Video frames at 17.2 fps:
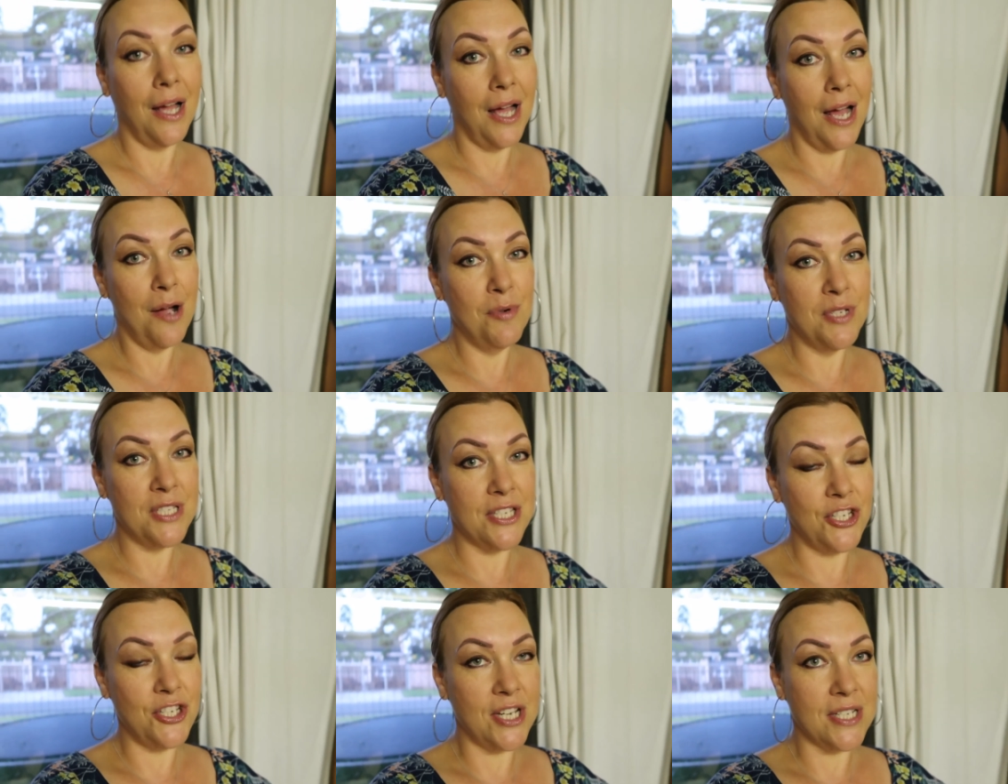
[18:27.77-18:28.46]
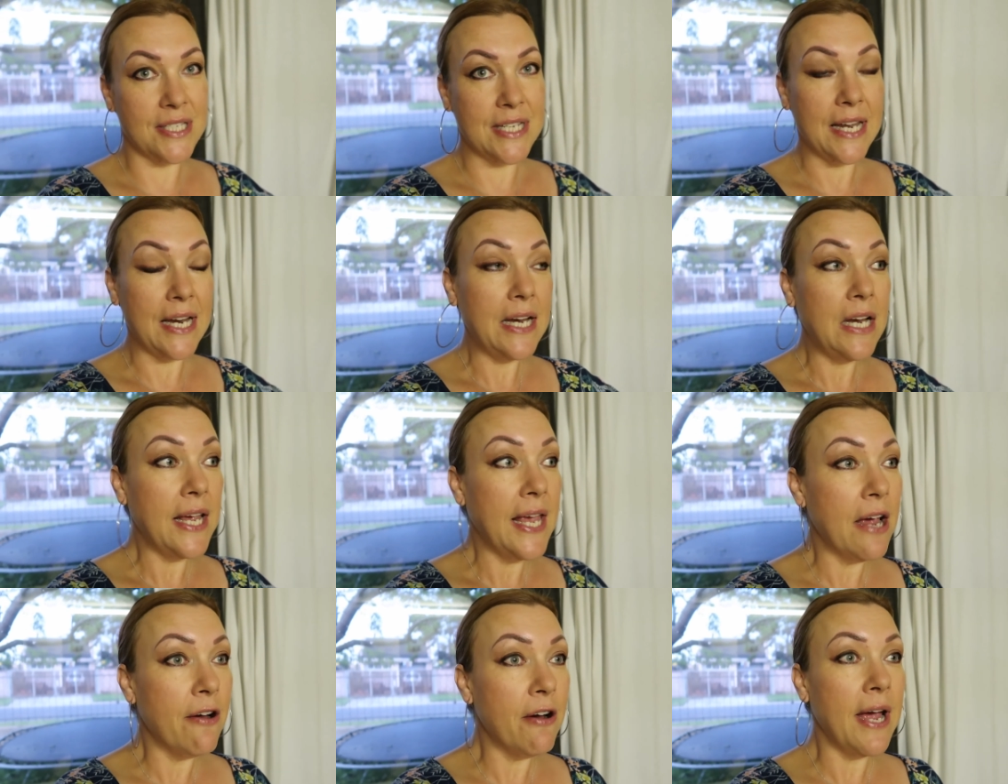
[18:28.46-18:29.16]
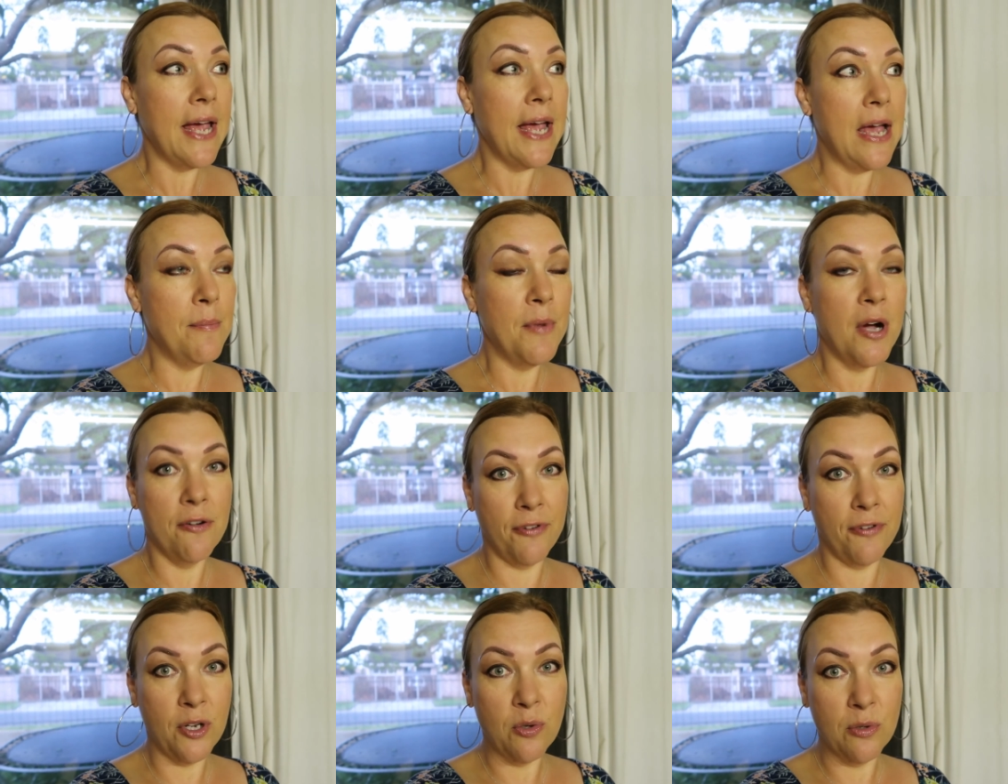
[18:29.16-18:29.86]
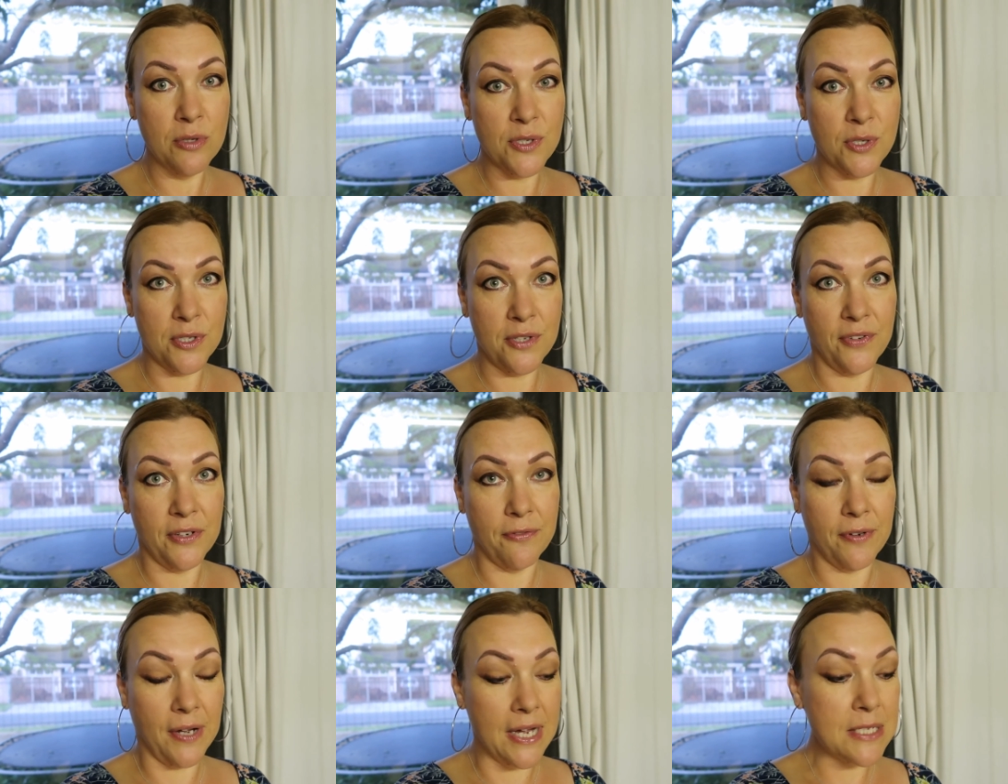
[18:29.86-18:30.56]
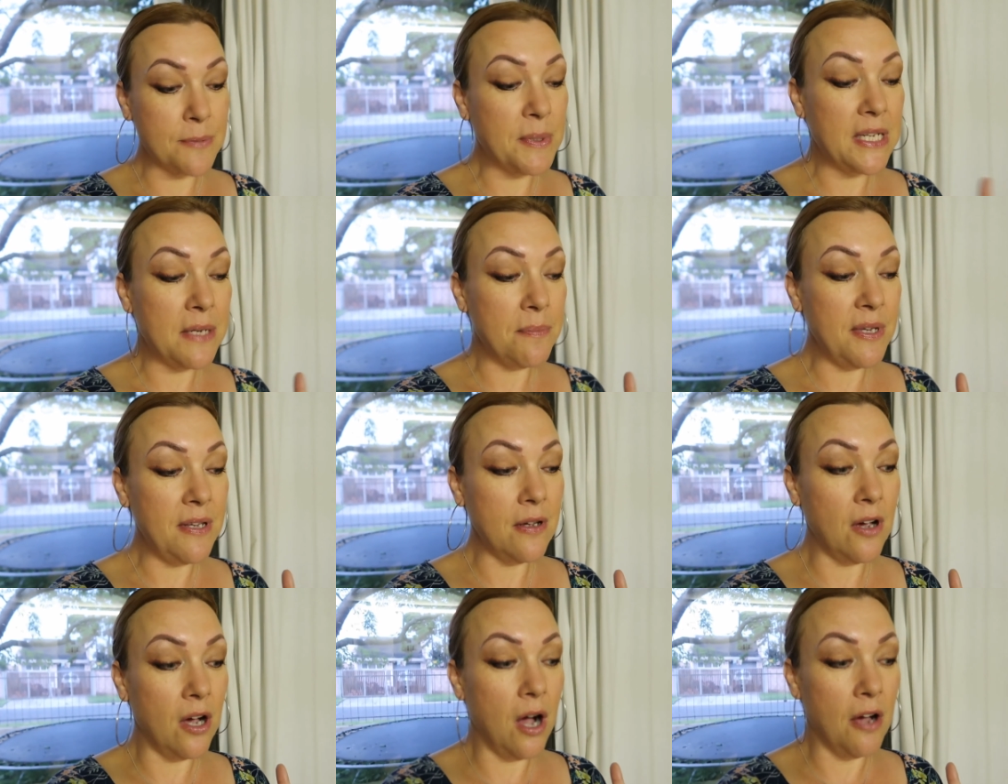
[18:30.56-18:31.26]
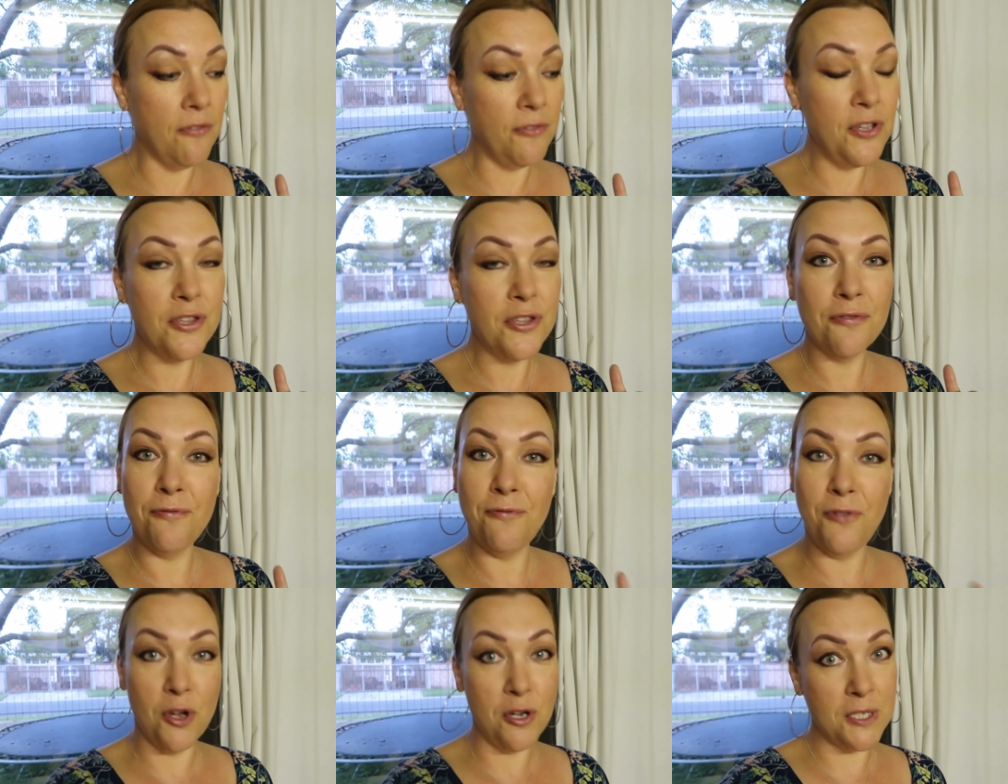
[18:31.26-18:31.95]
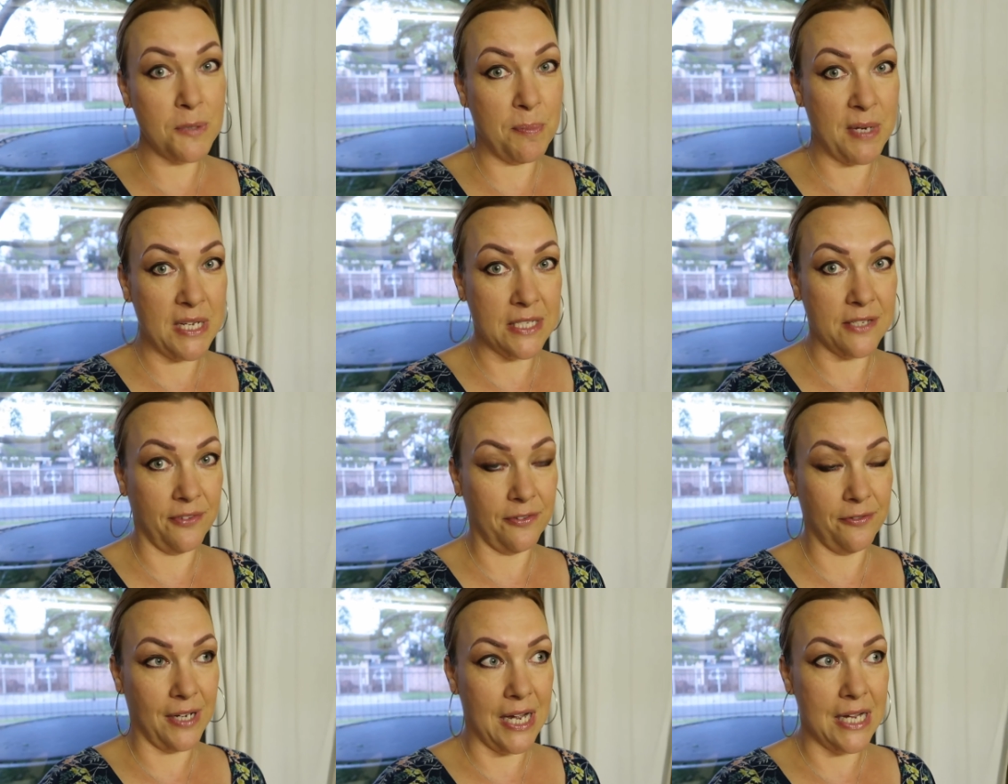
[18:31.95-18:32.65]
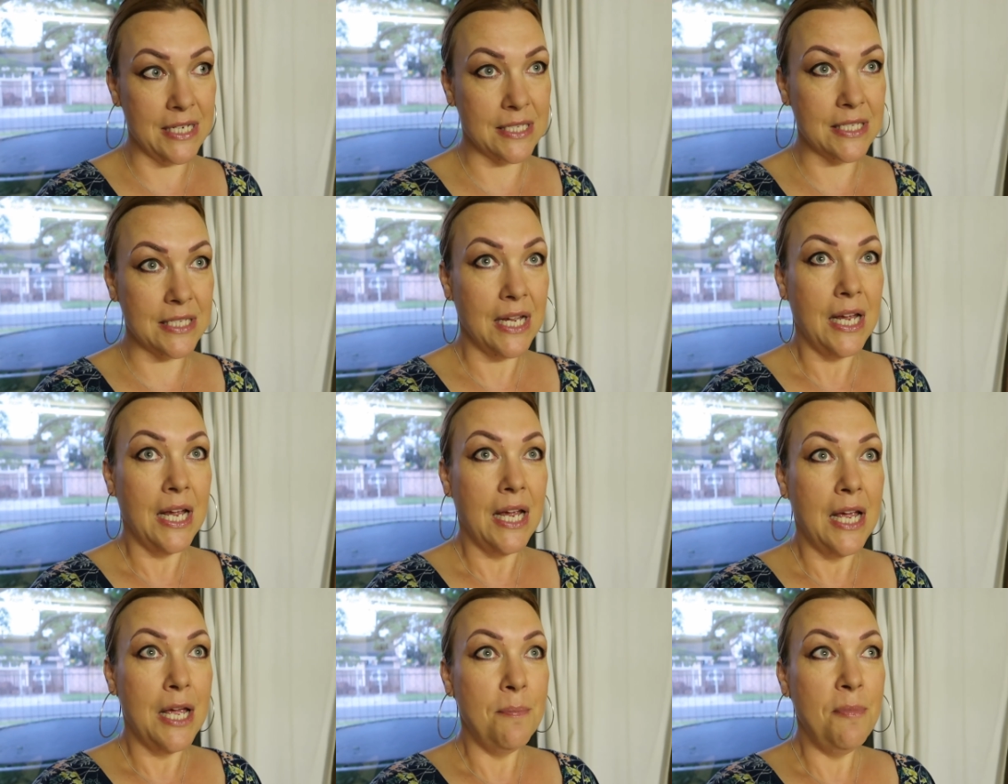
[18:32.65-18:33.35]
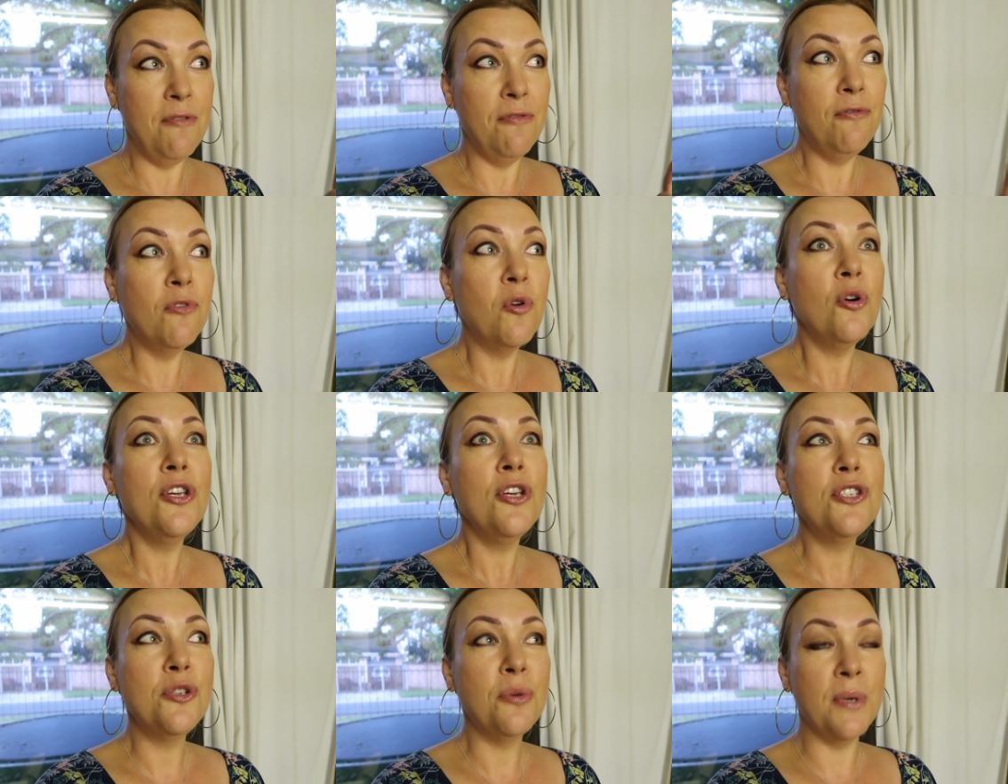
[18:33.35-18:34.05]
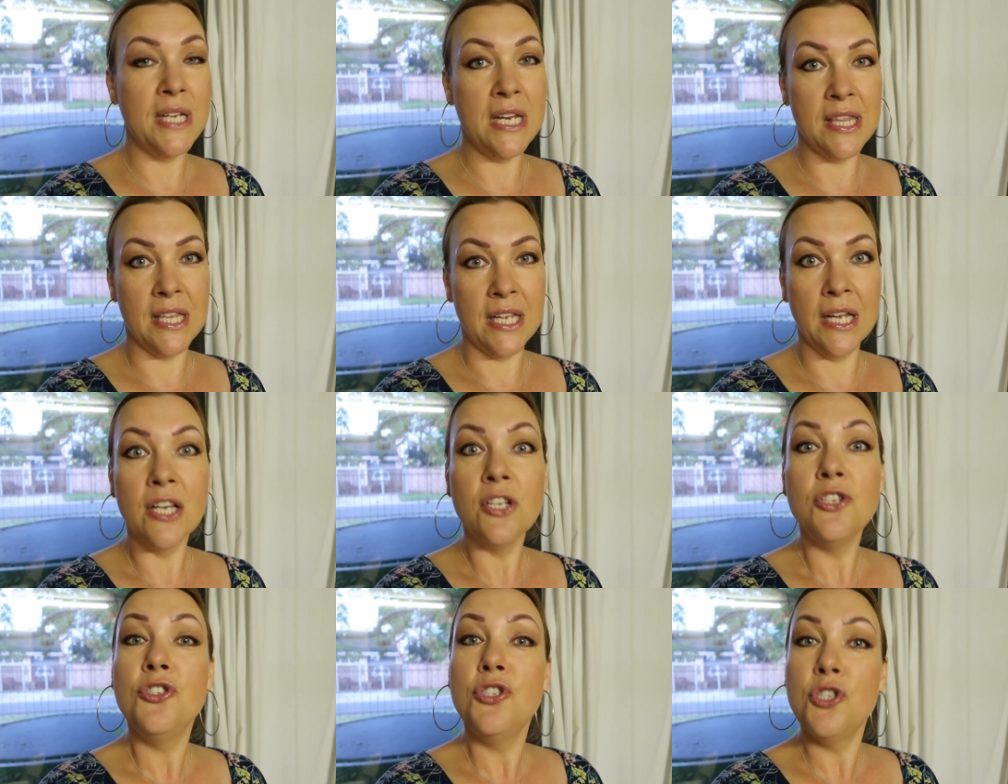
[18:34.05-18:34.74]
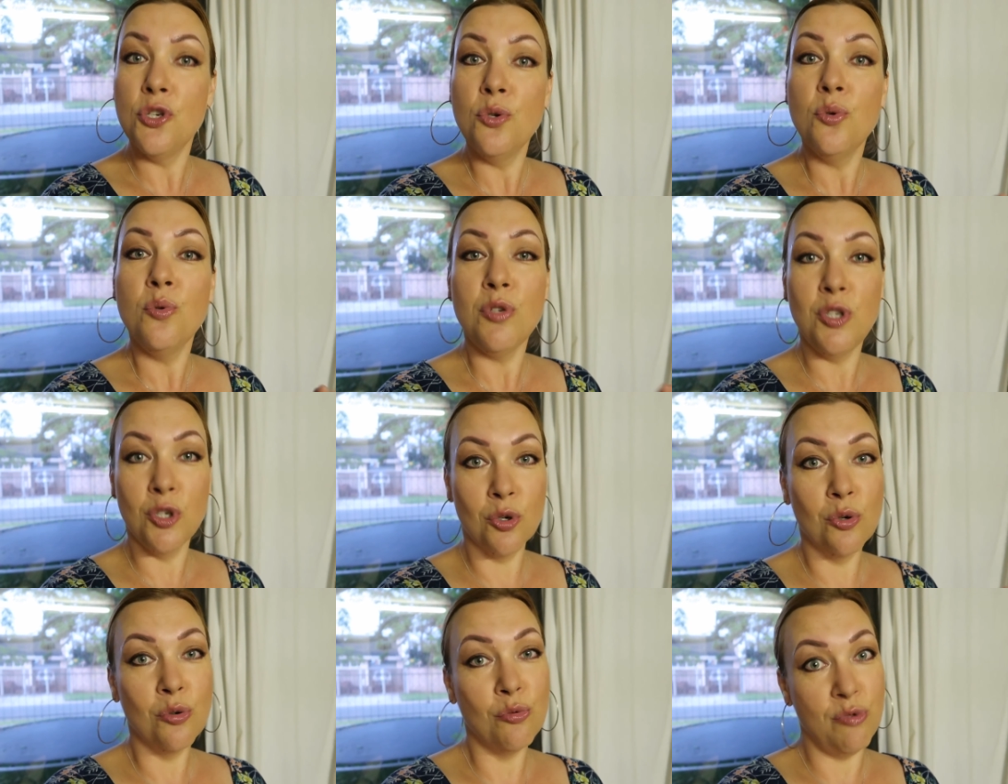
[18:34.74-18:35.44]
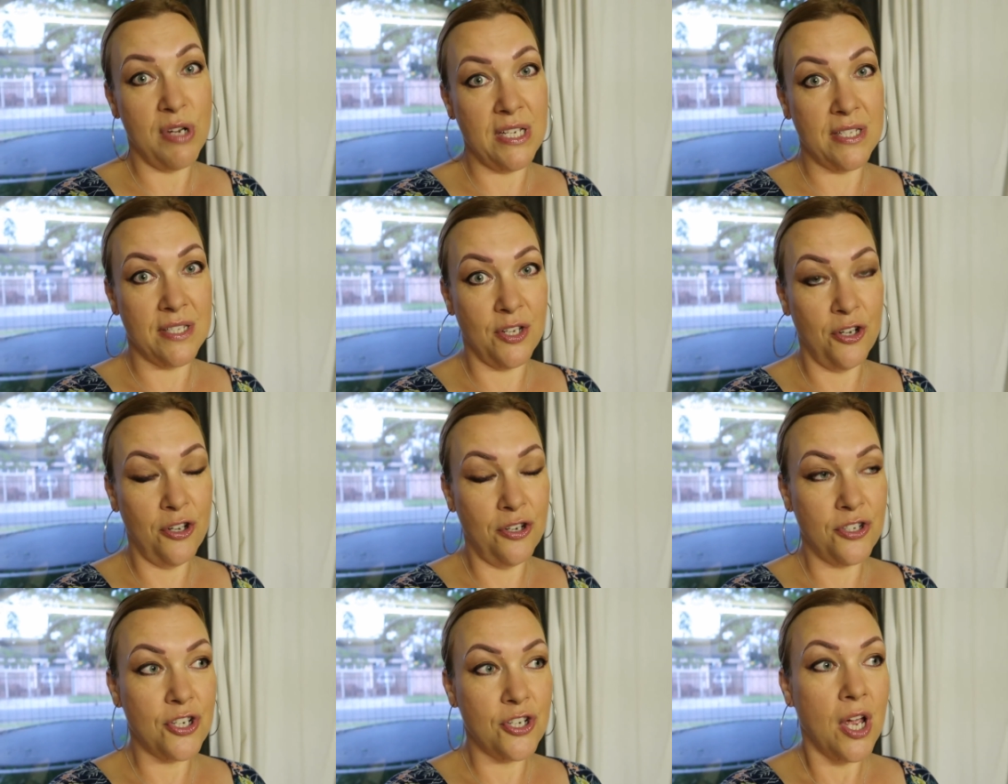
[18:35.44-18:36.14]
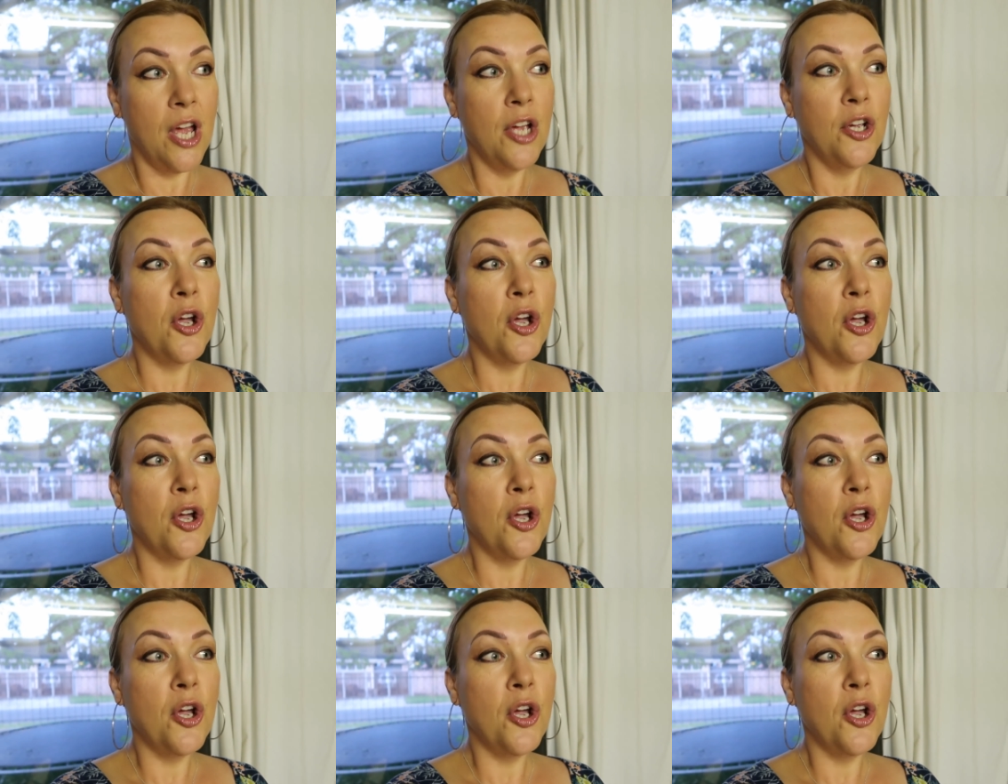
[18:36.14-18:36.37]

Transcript: I would suggest that. And here I am offering all sorts of advice, but let me offer you the first piece of advice before you do anything, do your research.